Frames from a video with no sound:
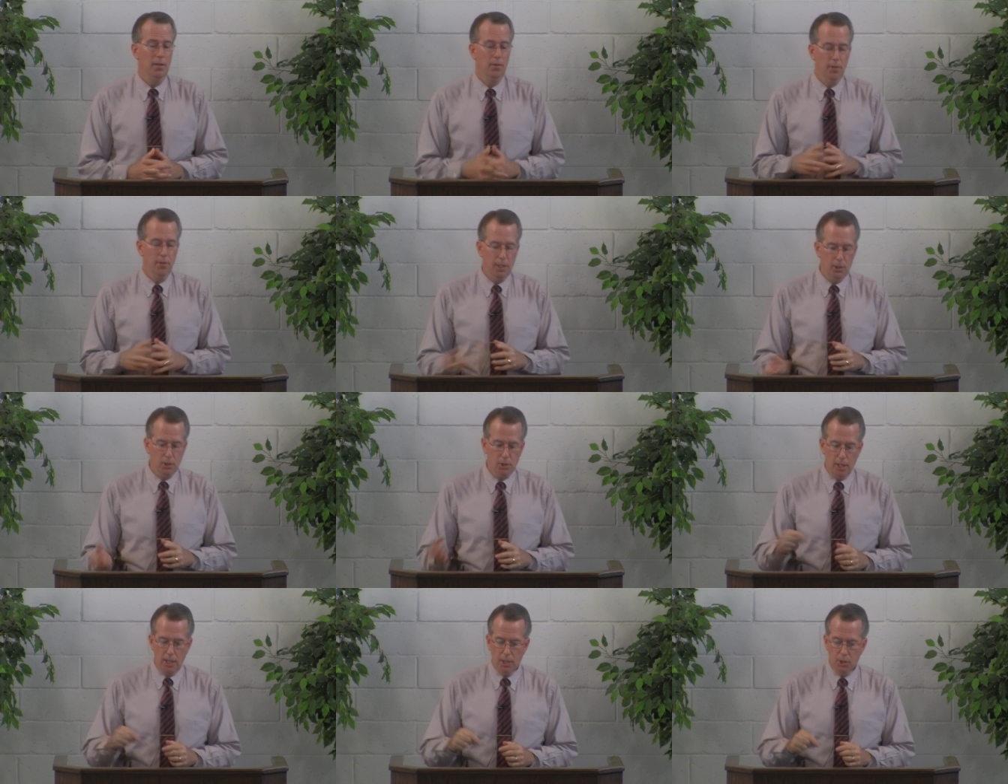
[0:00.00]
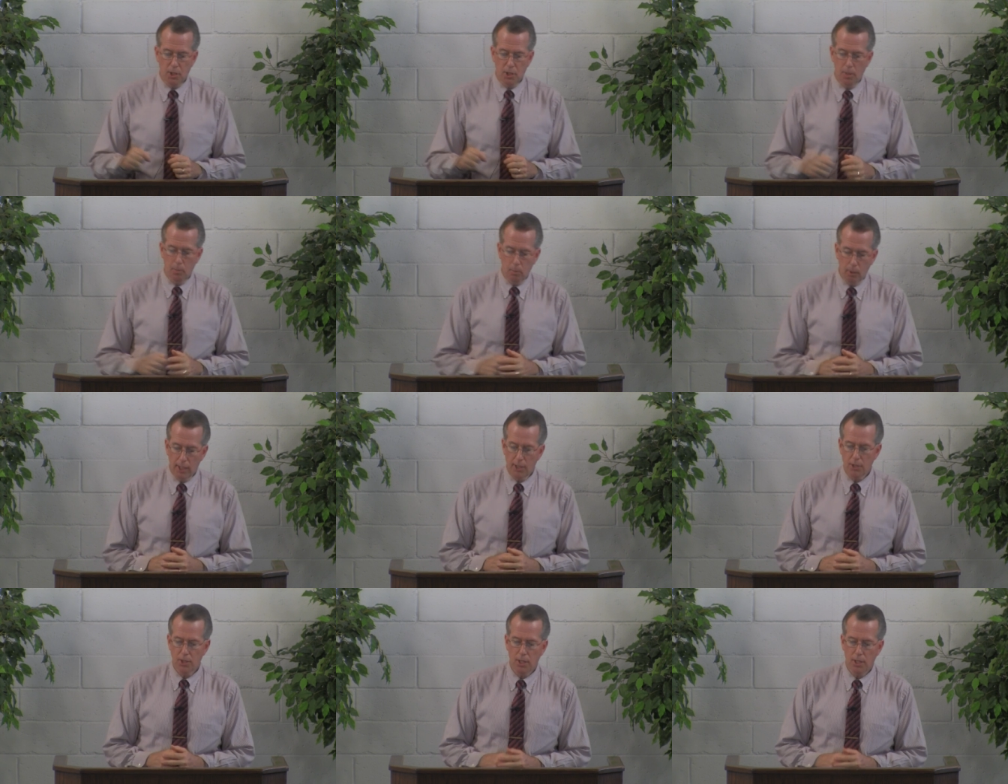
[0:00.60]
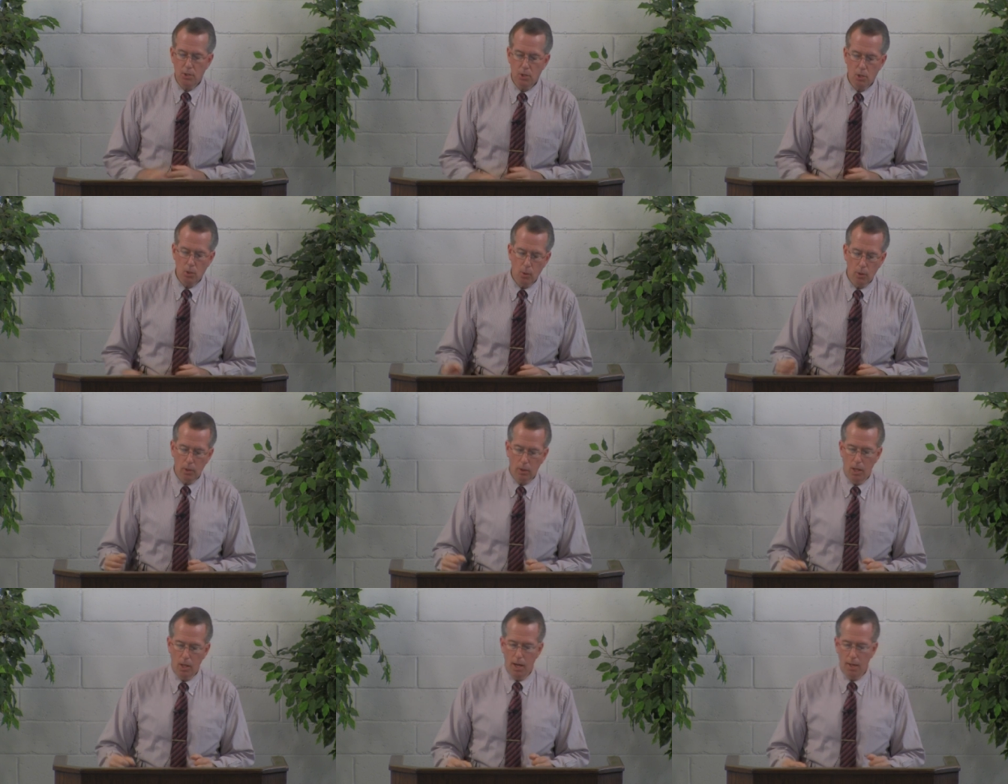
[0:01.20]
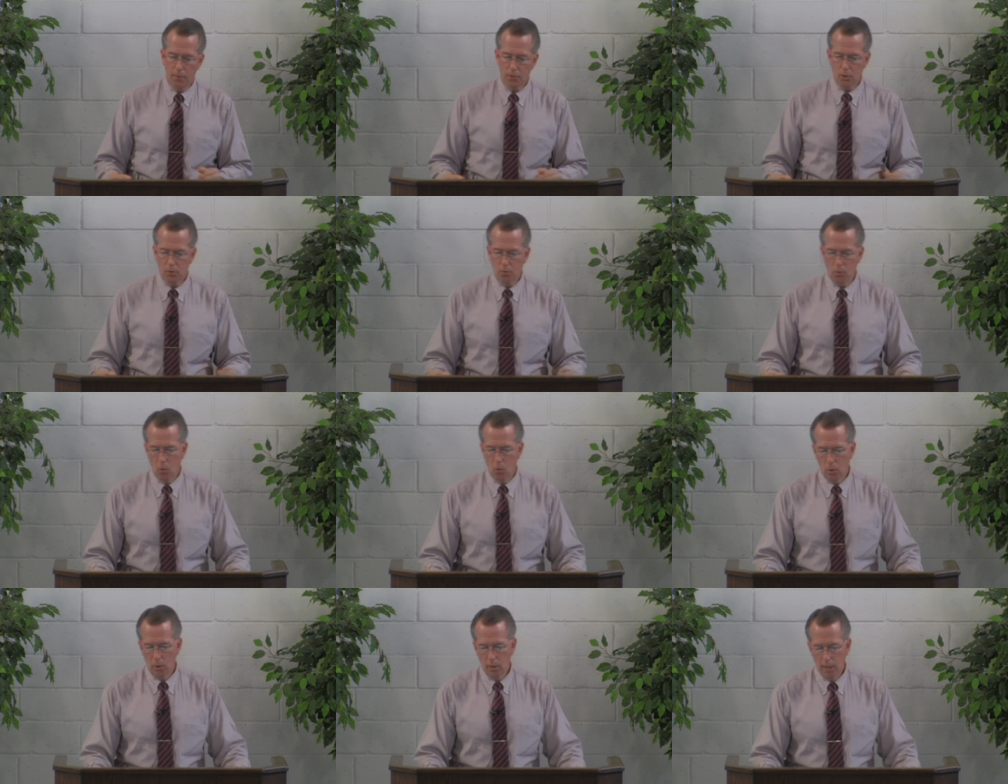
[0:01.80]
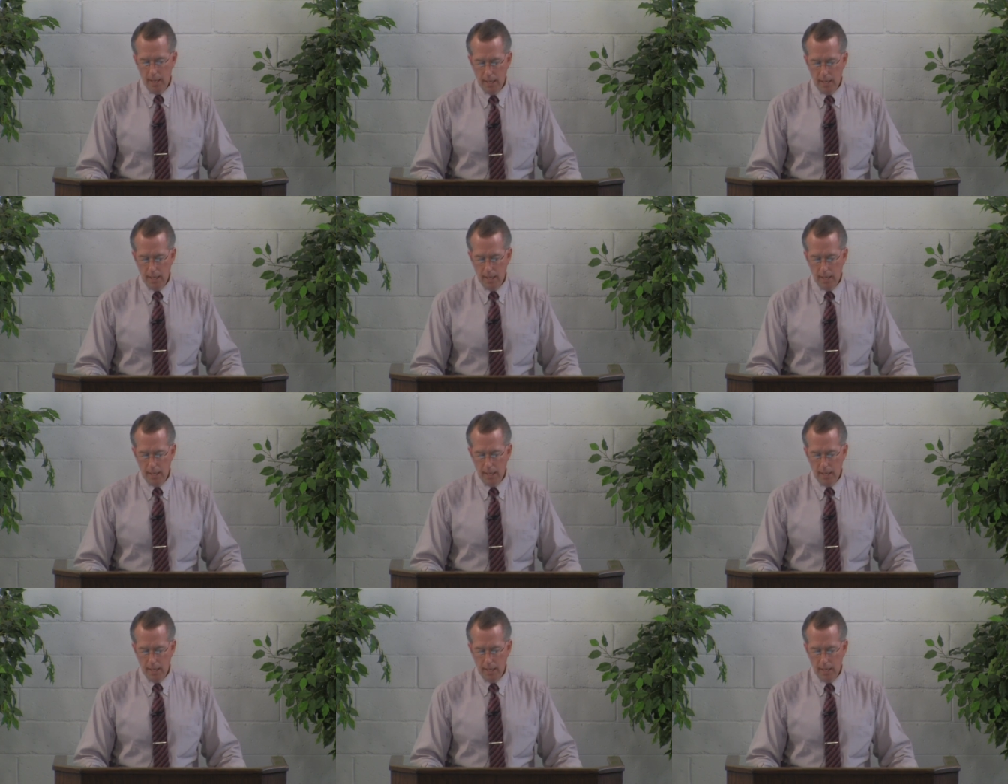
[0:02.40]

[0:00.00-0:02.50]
These things he brings into our lives for